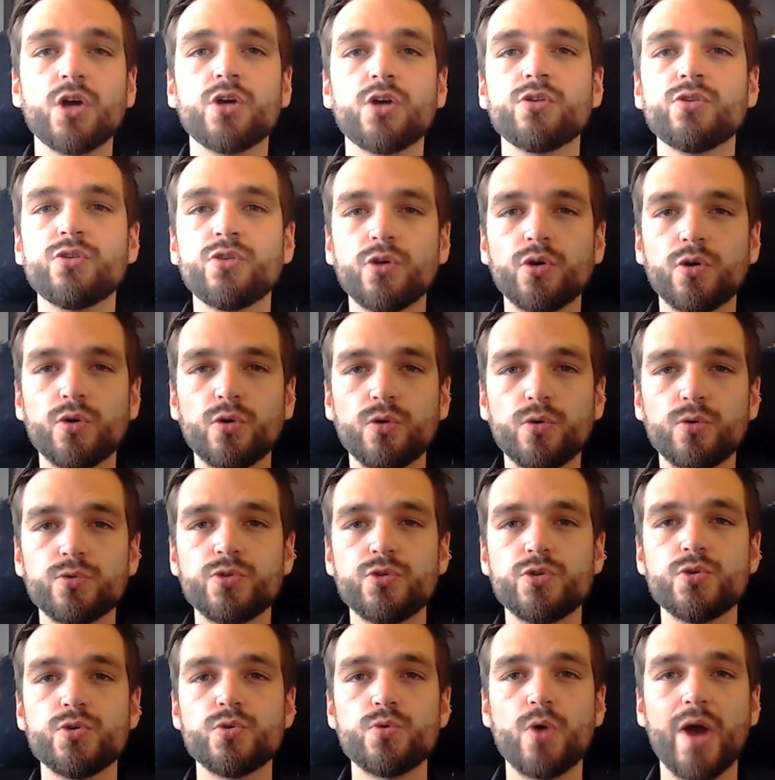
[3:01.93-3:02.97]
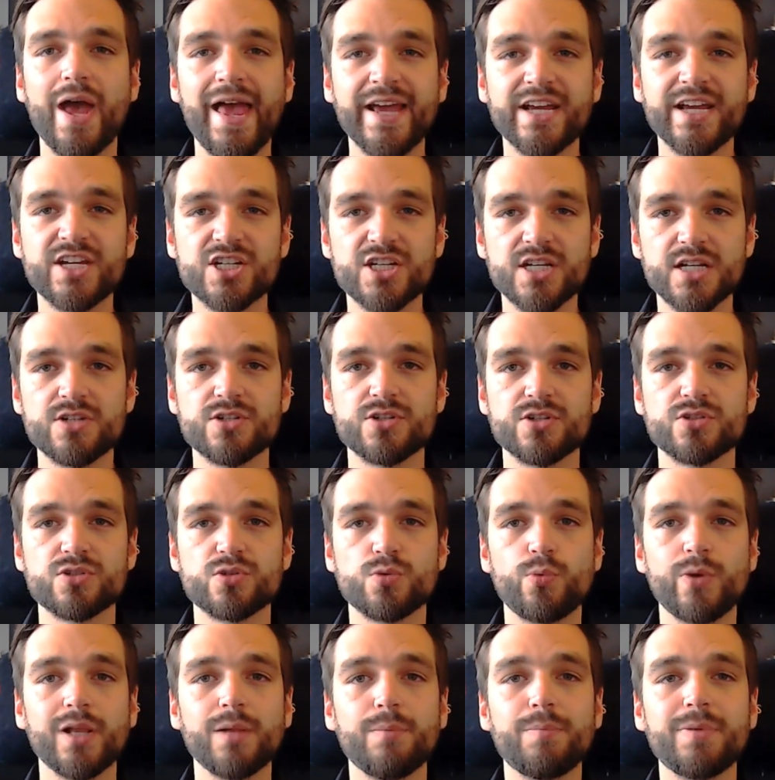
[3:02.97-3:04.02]
No new exchanges
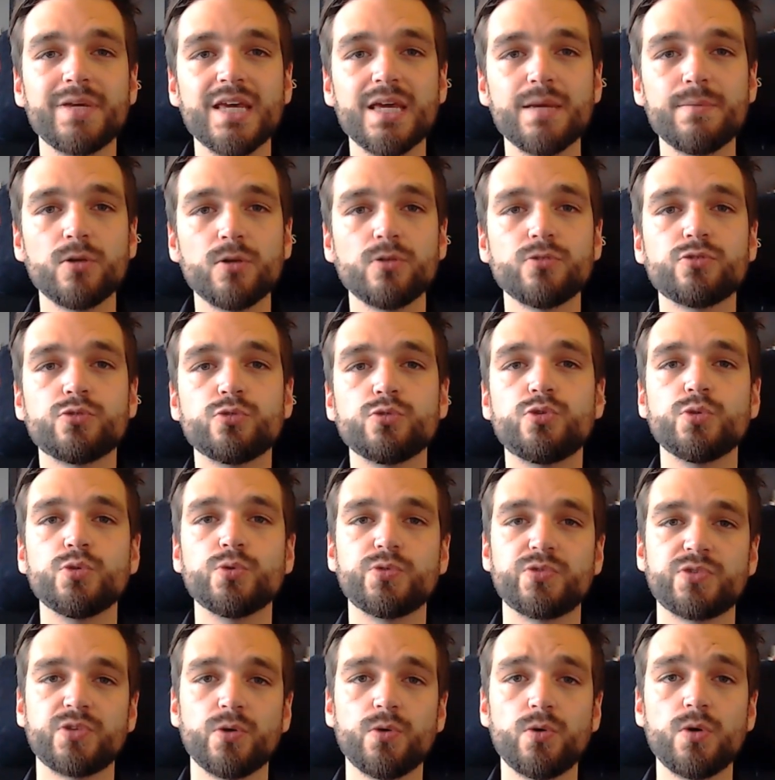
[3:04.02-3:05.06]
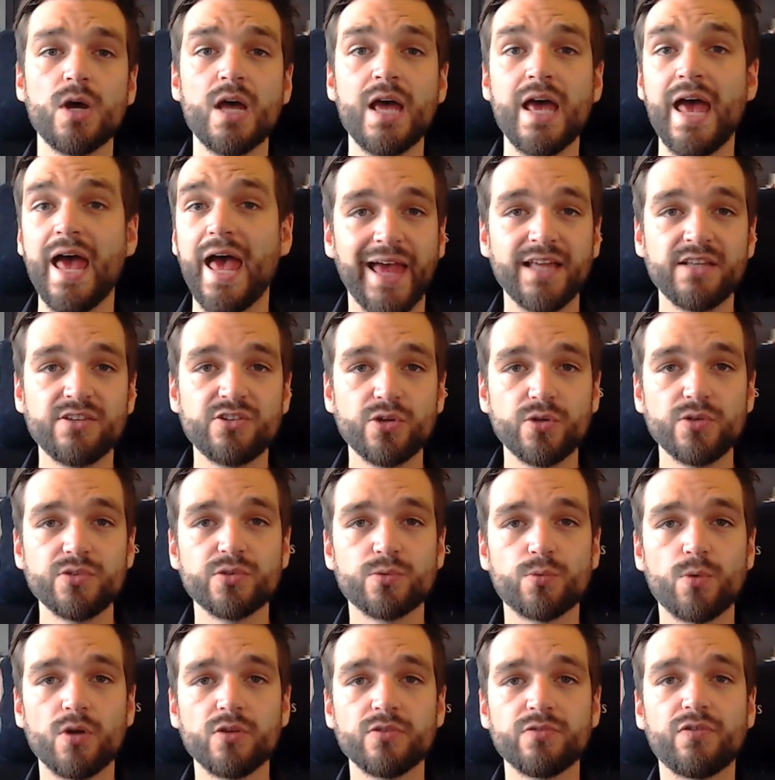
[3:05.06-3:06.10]
will be able to do so, and those
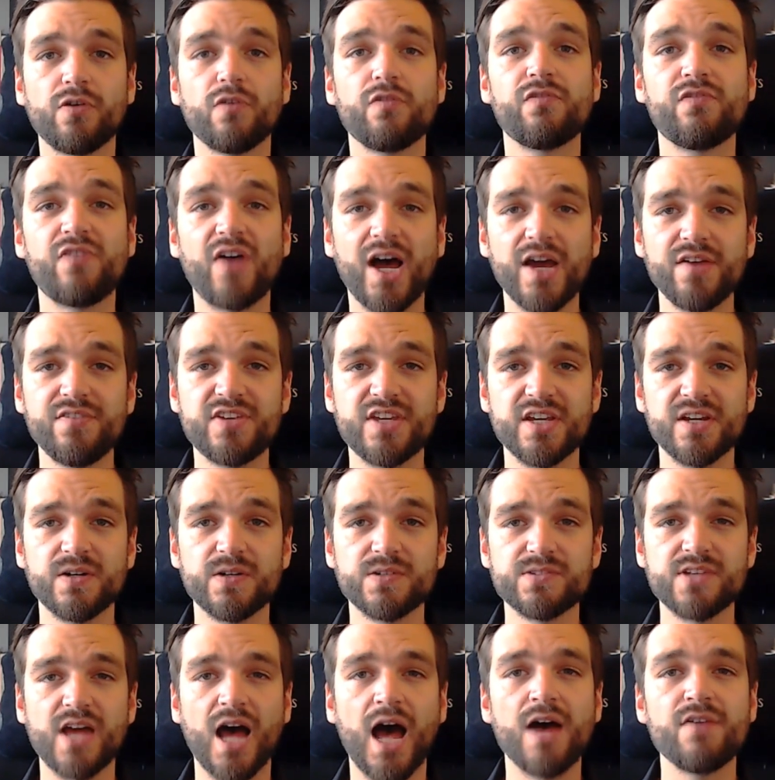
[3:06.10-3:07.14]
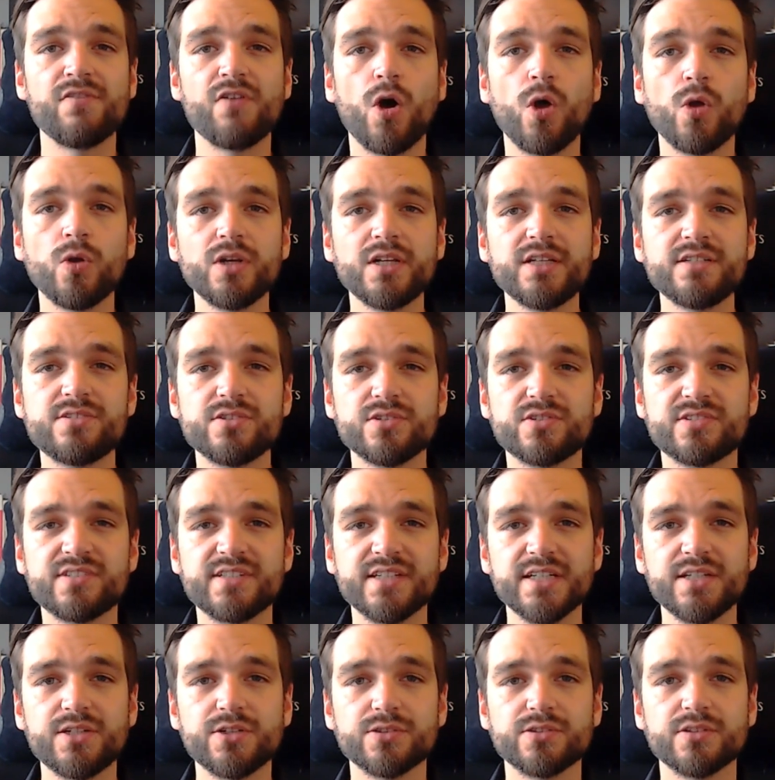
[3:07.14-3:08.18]
around for 5 years have only
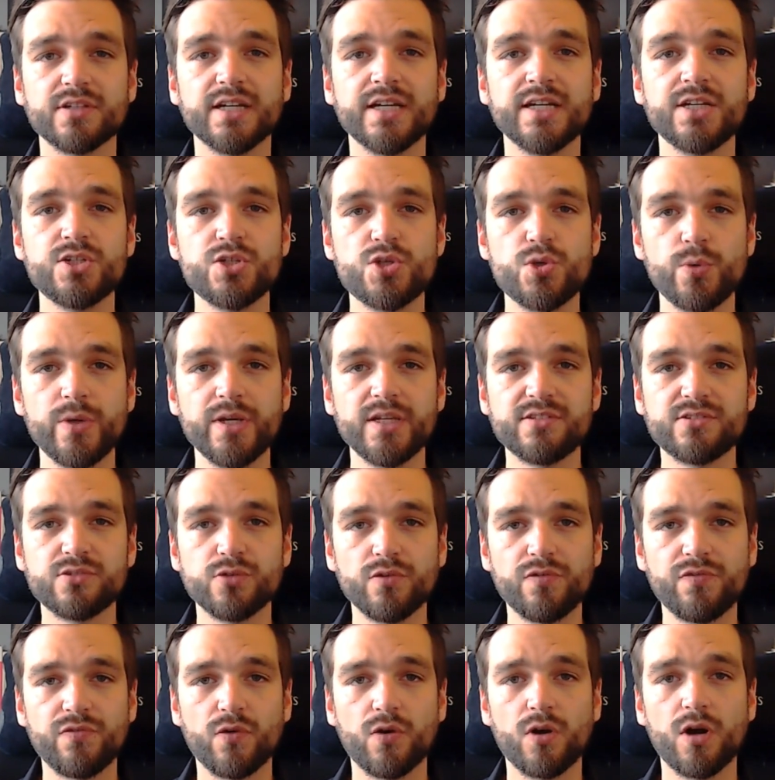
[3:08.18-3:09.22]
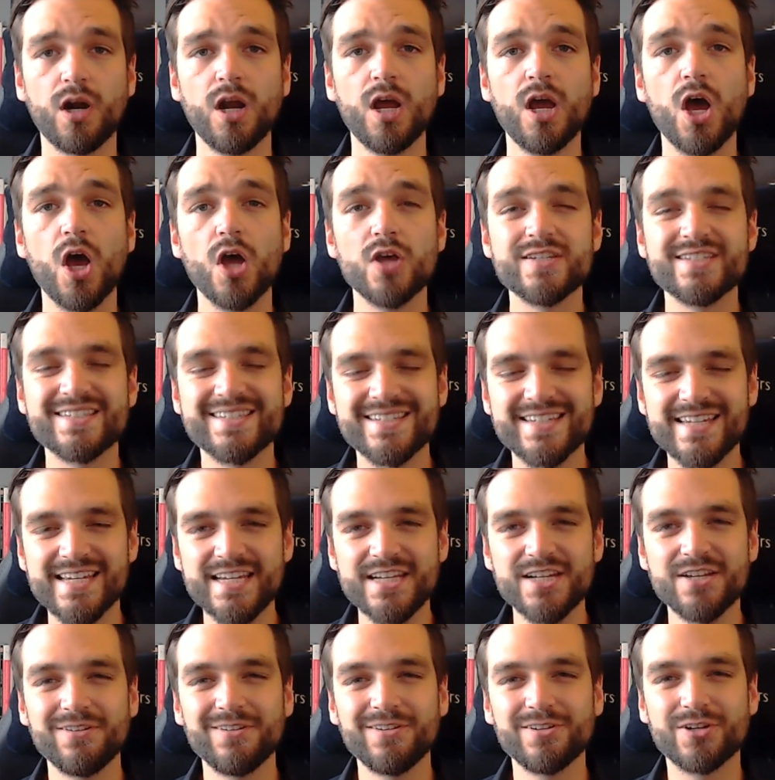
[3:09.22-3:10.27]
succeeded in doing so for a
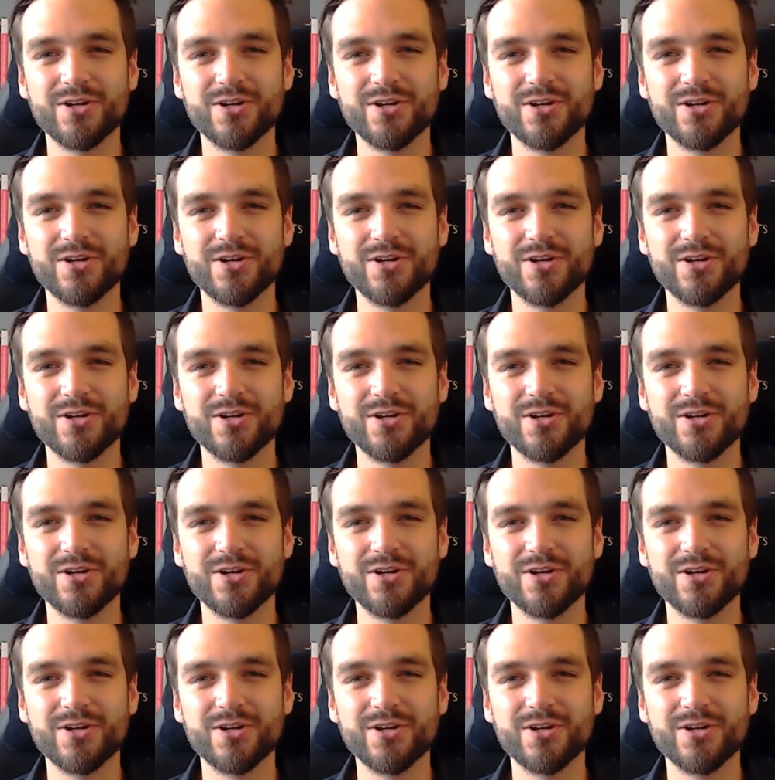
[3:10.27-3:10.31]
single